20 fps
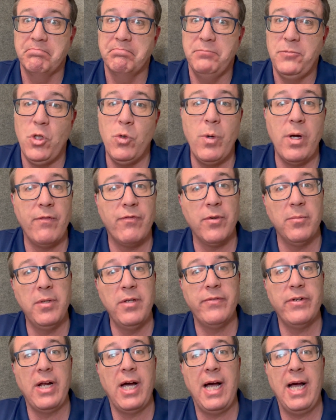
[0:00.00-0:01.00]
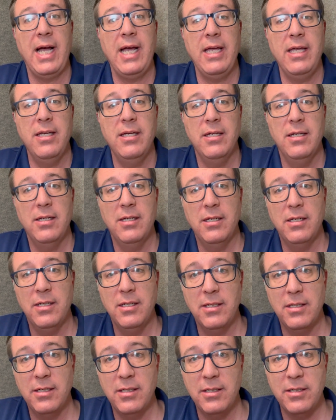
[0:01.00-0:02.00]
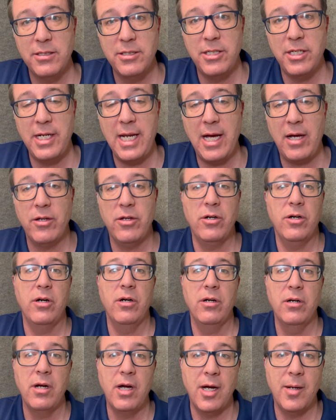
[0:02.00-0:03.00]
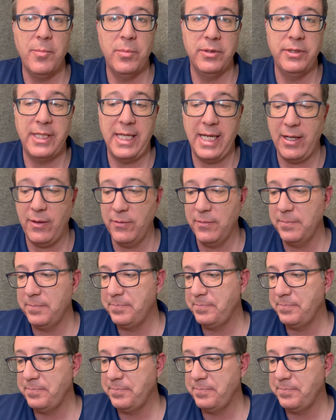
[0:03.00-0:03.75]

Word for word: You went from living high to now you're humbled down.